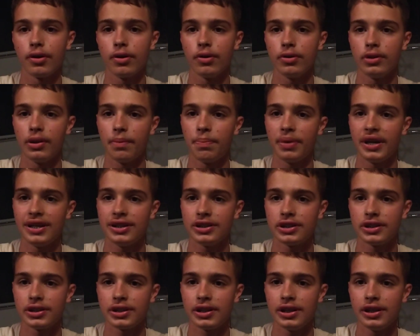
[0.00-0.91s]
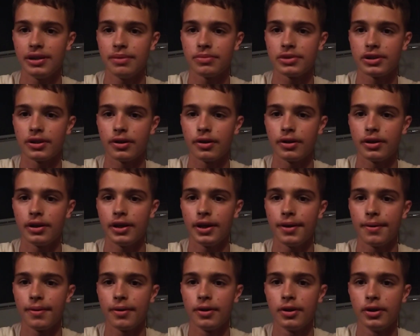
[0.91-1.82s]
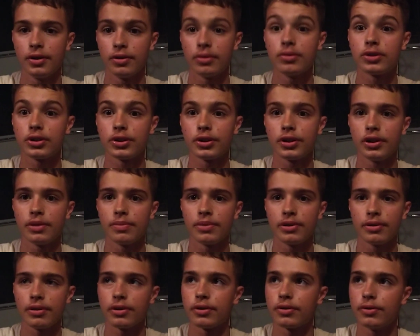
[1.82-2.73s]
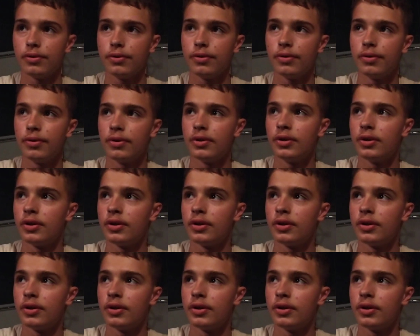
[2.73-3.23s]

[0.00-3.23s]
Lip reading: all the paint schemes on it, which is going to be really cool.